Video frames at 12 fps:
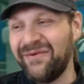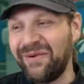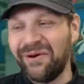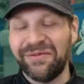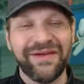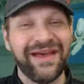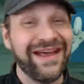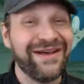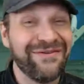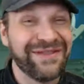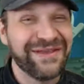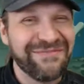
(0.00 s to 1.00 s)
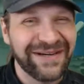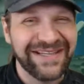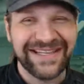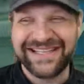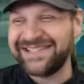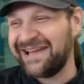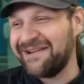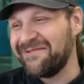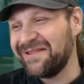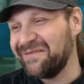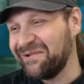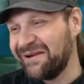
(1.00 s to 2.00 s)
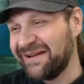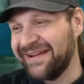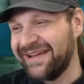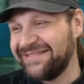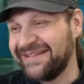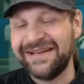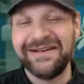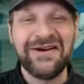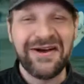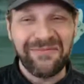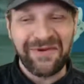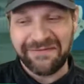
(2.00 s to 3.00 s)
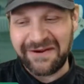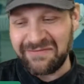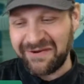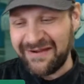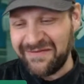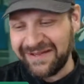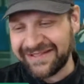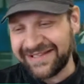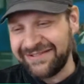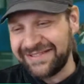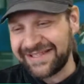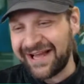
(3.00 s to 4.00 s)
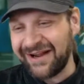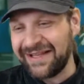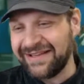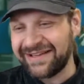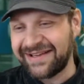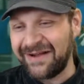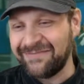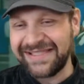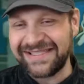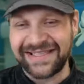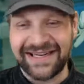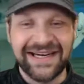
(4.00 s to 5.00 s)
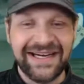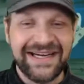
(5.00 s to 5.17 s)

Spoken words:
both with Brilliance and with embroidery, and my friend Brian Bailey, who is out in the comments there.